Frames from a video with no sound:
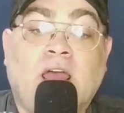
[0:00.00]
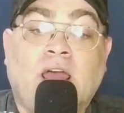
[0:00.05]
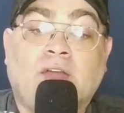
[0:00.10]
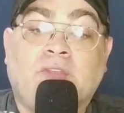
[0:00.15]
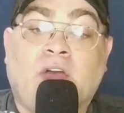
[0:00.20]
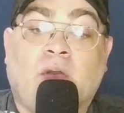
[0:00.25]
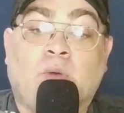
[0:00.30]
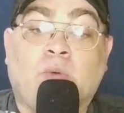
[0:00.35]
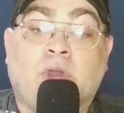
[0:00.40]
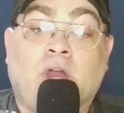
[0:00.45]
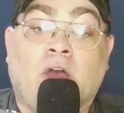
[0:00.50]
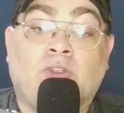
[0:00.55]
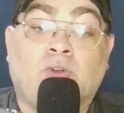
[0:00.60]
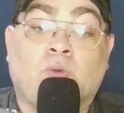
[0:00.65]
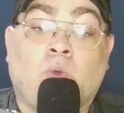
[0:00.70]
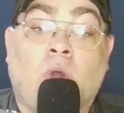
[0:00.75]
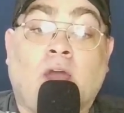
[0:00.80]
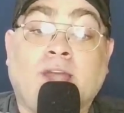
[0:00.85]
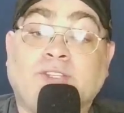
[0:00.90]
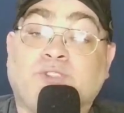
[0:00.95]
that would
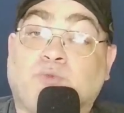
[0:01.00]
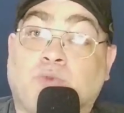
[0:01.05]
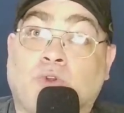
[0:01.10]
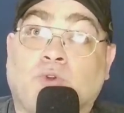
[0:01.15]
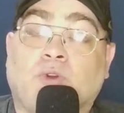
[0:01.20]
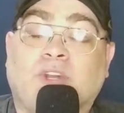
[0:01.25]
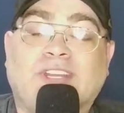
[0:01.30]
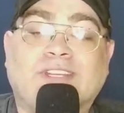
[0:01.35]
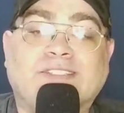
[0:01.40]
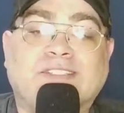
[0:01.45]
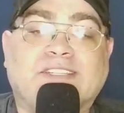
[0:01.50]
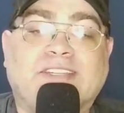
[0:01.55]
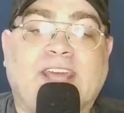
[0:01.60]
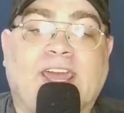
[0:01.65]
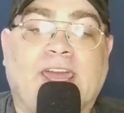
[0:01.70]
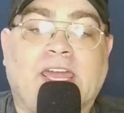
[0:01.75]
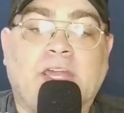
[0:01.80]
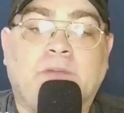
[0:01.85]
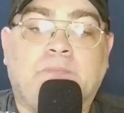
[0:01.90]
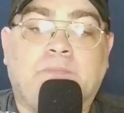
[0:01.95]
otherwise ruin his
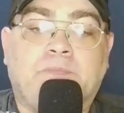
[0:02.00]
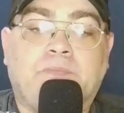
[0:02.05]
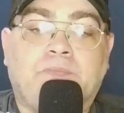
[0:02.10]
day.